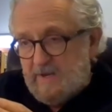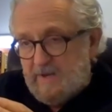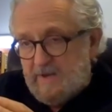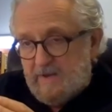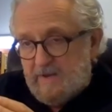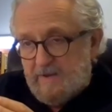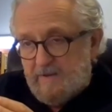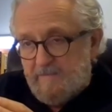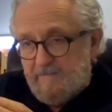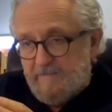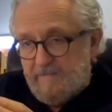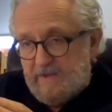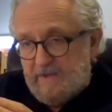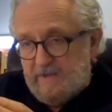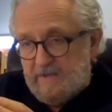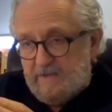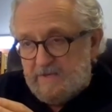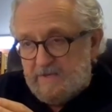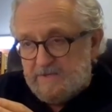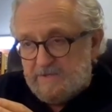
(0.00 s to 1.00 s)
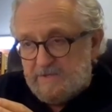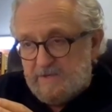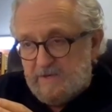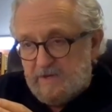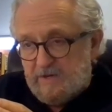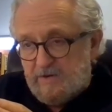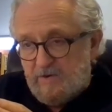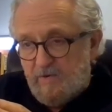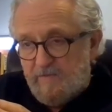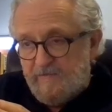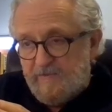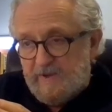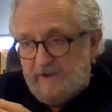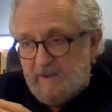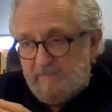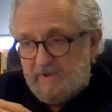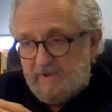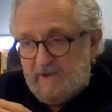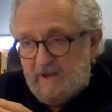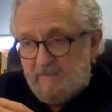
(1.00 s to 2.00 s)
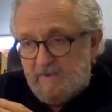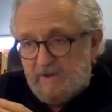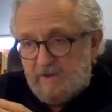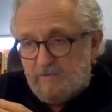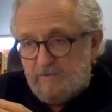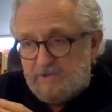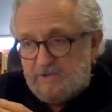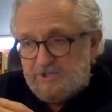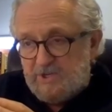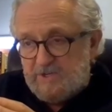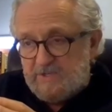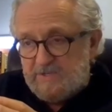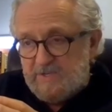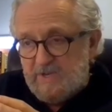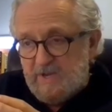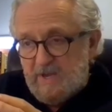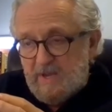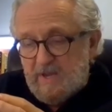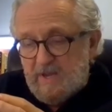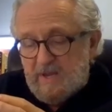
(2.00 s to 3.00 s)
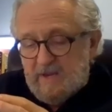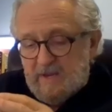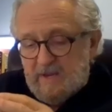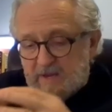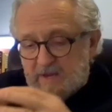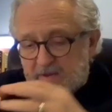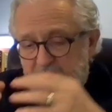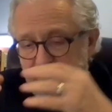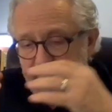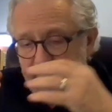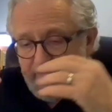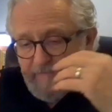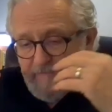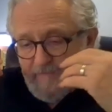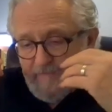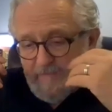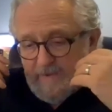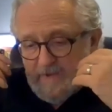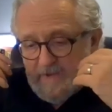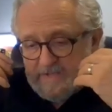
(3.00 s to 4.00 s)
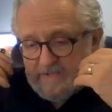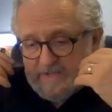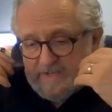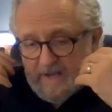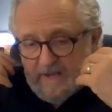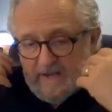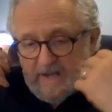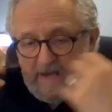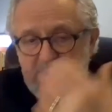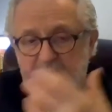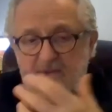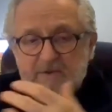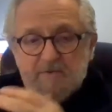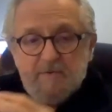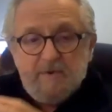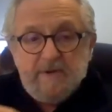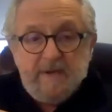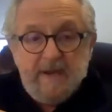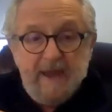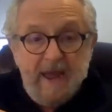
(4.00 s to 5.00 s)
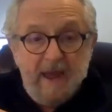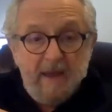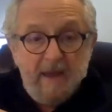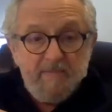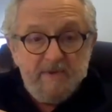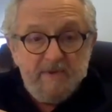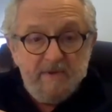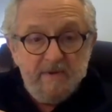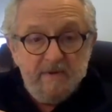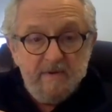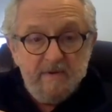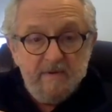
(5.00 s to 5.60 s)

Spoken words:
COVID epidemic, which is it's a need to adapt